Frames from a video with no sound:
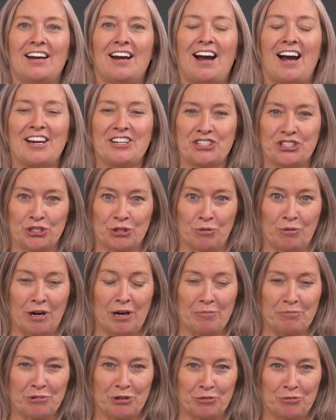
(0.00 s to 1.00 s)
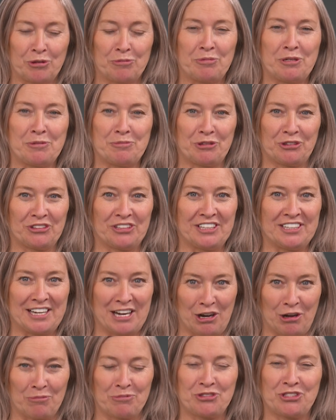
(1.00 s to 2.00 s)
I show up when people need
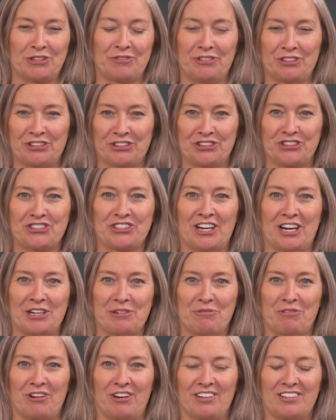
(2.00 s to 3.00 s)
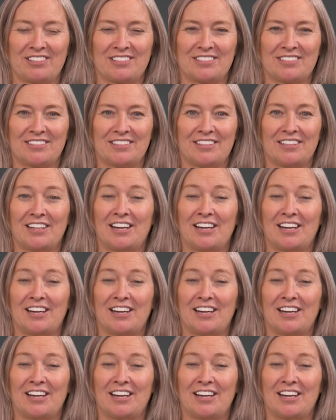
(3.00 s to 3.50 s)
help shoveling their sidewalks.